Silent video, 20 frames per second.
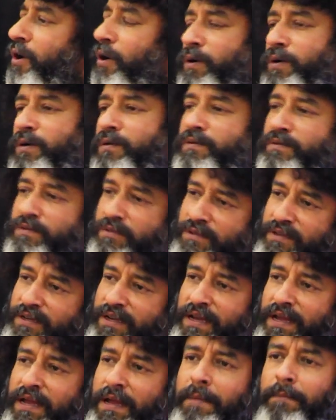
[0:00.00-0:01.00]
go.
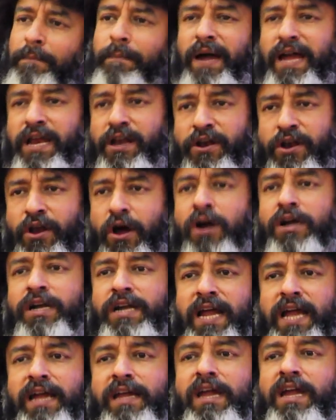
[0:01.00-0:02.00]
By
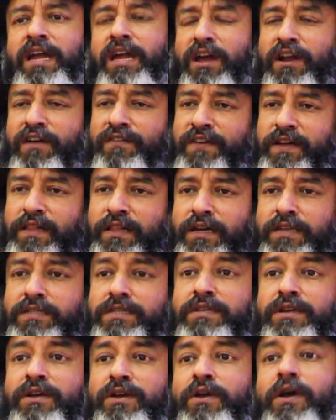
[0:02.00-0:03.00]
not taking care of
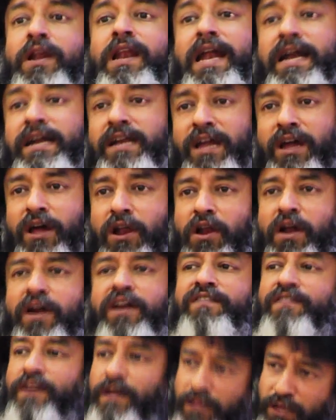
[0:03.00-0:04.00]
others, you're letting a
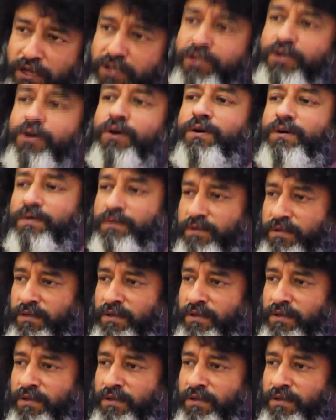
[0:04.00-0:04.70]
lot of others go.